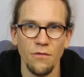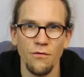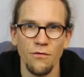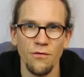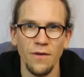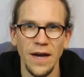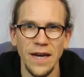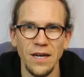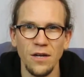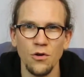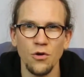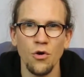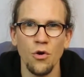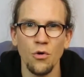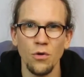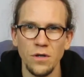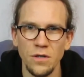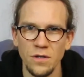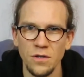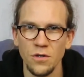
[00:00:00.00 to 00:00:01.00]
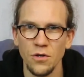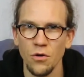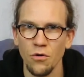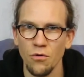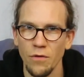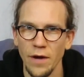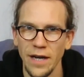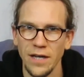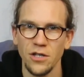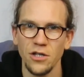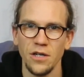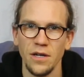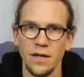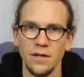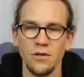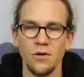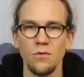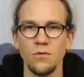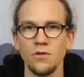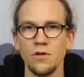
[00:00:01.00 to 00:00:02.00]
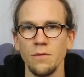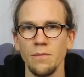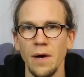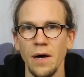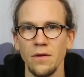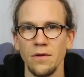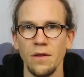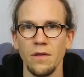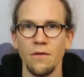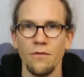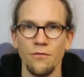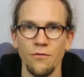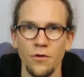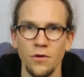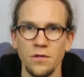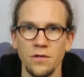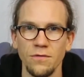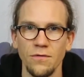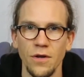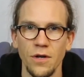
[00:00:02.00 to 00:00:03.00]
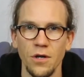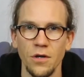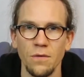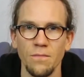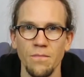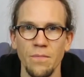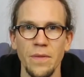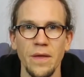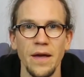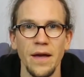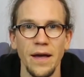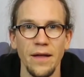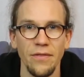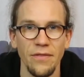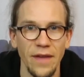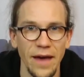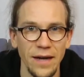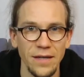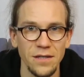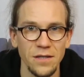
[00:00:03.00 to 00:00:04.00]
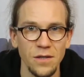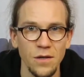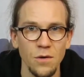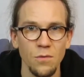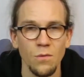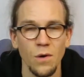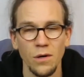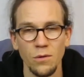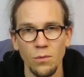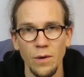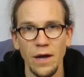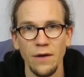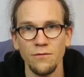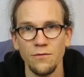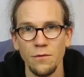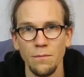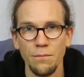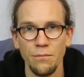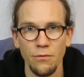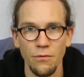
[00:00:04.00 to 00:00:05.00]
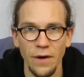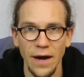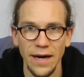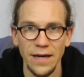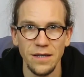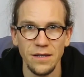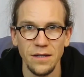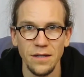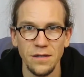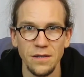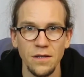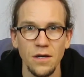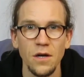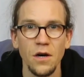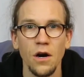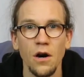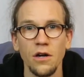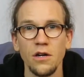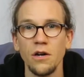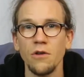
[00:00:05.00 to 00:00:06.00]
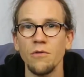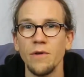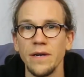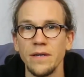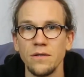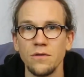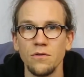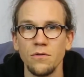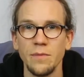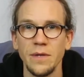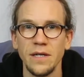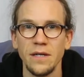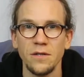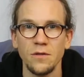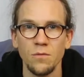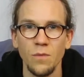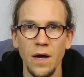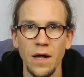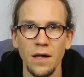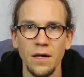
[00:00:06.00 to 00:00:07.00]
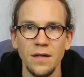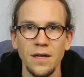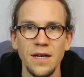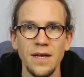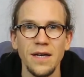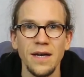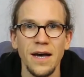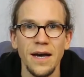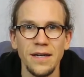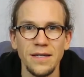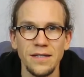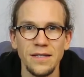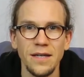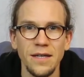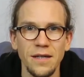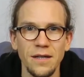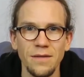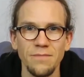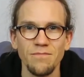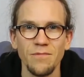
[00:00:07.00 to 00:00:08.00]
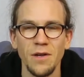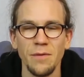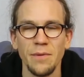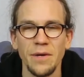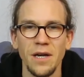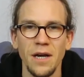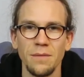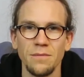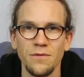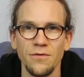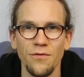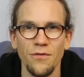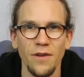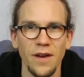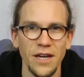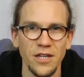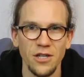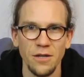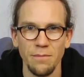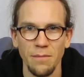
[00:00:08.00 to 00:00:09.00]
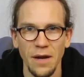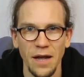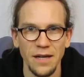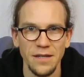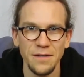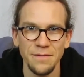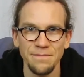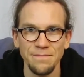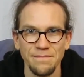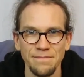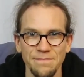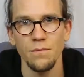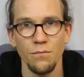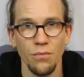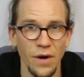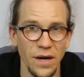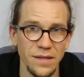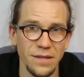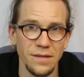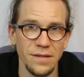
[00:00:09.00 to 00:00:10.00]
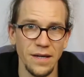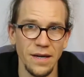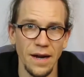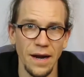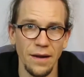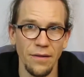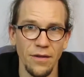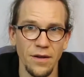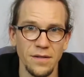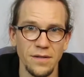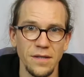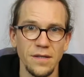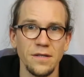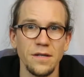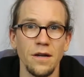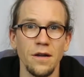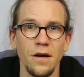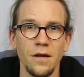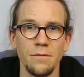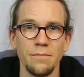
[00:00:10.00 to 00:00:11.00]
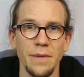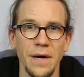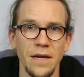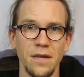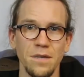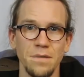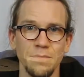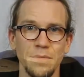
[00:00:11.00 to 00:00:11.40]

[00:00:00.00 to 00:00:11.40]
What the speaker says: fine course correction I told you about in the first video. And that's what we have to practice on our instrument as well until it becomes flesh and blood. Practicing like this is a lot better